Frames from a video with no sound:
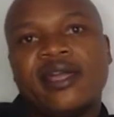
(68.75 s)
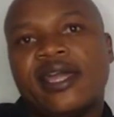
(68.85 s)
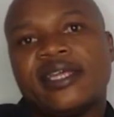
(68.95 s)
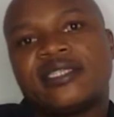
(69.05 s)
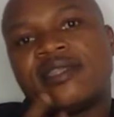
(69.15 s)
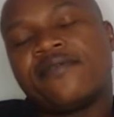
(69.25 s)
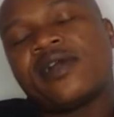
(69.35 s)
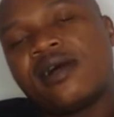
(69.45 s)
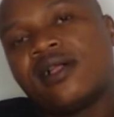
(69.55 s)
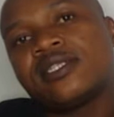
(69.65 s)
It is
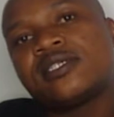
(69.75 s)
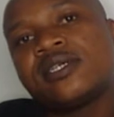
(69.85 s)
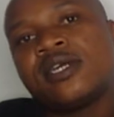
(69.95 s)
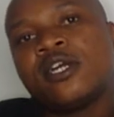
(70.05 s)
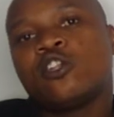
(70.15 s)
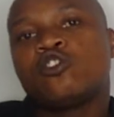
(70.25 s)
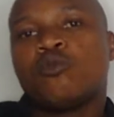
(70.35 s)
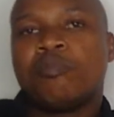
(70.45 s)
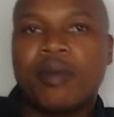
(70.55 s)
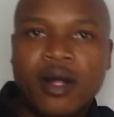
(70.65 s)
difficult to
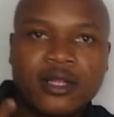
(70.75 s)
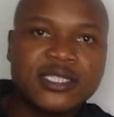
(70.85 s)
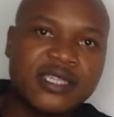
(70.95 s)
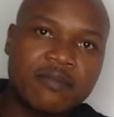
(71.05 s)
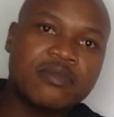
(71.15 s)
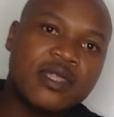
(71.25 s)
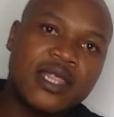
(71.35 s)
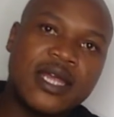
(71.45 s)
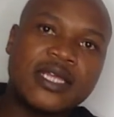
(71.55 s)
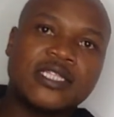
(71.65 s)
build something
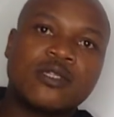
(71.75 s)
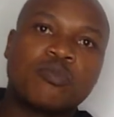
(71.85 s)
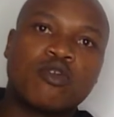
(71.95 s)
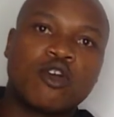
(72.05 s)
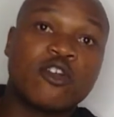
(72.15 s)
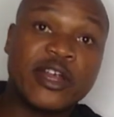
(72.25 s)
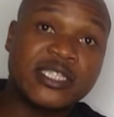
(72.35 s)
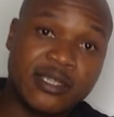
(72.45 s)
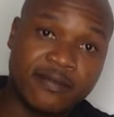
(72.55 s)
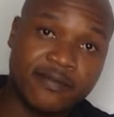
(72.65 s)
that is
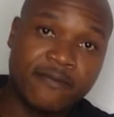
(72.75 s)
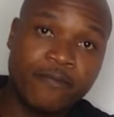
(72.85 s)
progressive